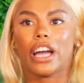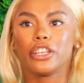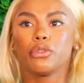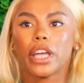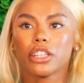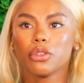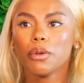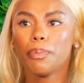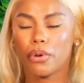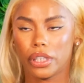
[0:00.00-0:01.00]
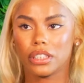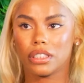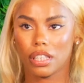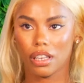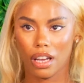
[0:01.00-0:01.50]
You get to a
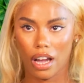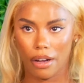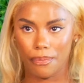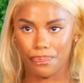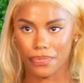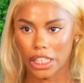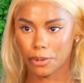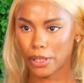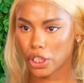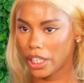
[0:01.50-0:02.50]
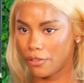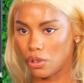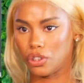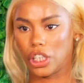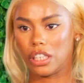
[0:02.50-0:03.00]
point, um, especially if you're
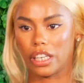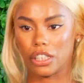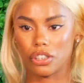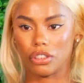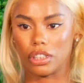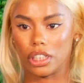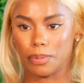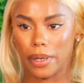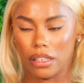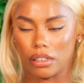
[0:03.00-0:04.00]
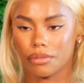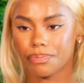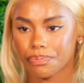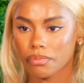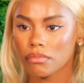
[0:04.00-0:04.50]
a generational curse breaker.
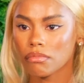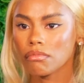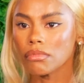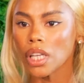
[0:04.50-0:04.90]
Yeah.